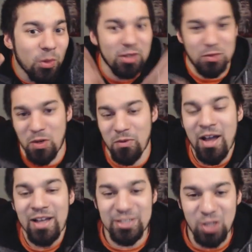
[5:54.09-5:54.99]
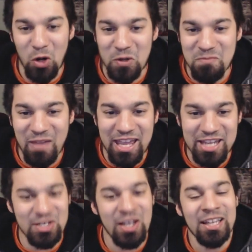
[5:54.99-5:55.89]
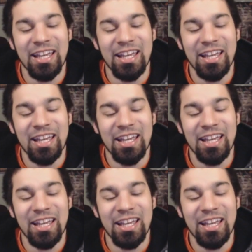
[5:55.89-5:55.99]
quote-unquote dark mage.